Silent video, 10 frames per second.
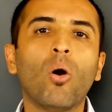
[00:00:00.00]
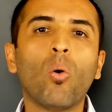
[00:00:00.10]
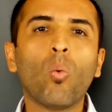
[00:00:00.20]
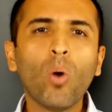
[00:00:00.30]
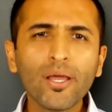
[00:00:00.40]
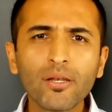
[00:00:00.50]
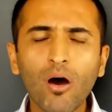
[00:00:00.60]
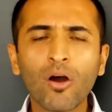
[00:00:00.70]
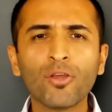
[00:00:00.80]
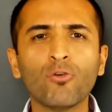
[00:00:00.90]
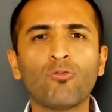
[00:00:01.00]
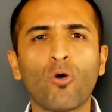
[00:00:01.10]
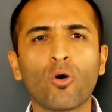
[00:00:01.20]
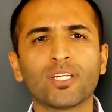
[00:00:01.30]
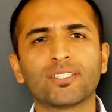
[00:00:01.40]
What are you
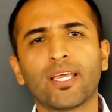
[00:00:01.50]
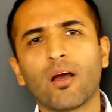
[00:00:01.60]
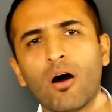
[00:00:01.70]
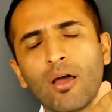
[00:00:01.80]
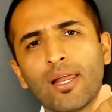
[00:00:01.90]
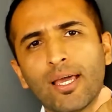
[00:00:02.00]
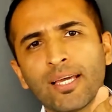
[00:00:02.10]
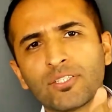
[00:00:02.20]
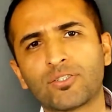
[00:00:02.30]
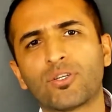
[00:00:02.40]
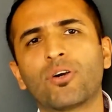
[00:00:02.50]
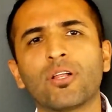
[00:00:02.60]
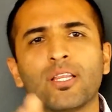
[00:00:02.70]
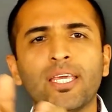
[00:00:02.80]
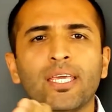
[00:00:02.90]
focusing on
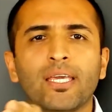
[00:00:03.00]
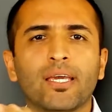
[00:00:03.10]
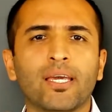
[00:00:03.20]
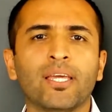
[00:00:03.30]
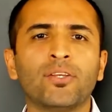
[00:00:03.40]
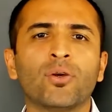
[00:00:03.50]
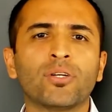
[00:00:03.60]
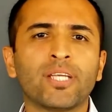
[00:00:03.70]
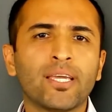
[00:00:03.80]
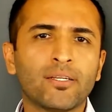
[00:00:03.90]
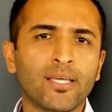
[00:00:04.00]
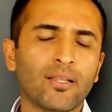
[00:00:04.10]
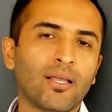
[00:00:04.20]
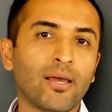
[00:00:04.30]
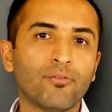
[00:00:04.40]
externally in your day-to-day
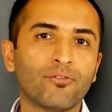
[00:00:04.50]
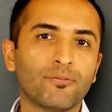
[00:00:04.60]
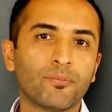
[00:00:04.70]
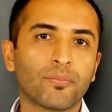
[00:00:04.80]
life?